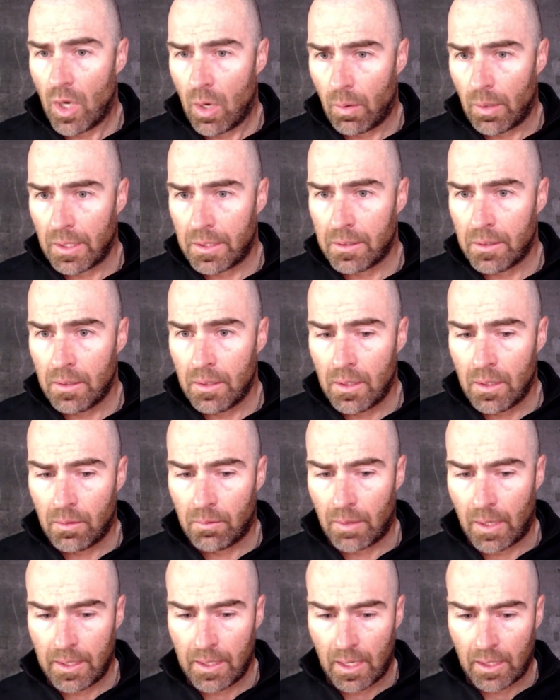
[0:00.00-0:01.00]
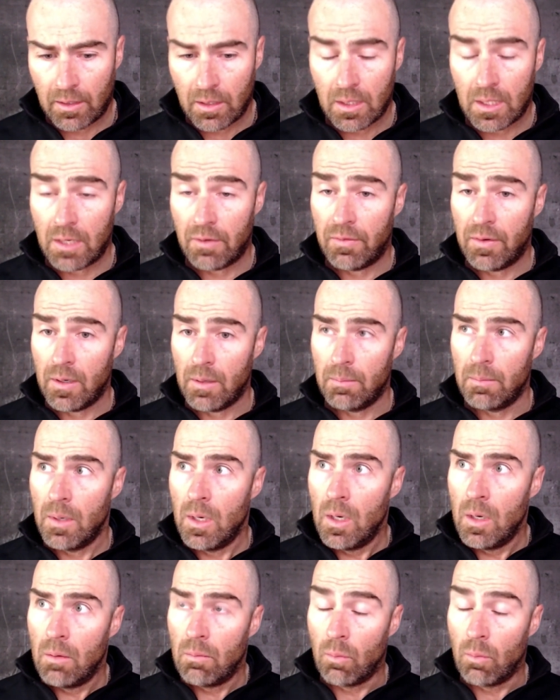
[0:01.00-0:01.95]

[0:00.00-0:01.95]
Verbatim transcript: know it, right? I could give him